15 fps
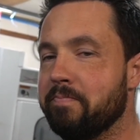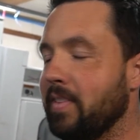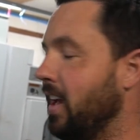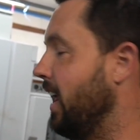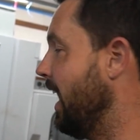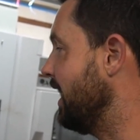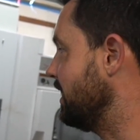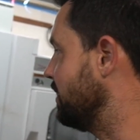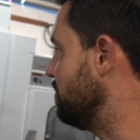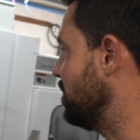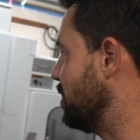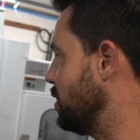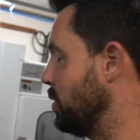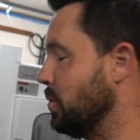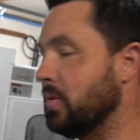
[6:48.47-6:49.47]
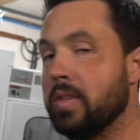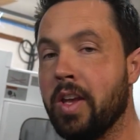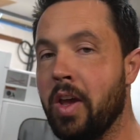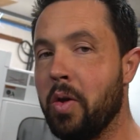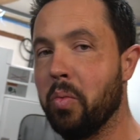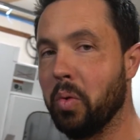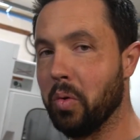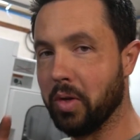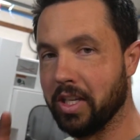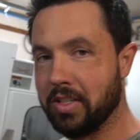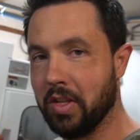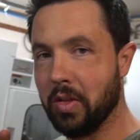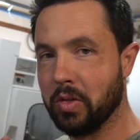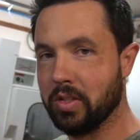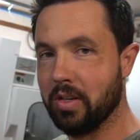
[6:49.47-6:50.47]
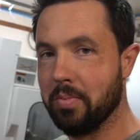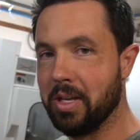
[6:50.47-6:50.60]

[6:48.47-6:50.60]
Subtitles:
I had some issues. We will get to those in a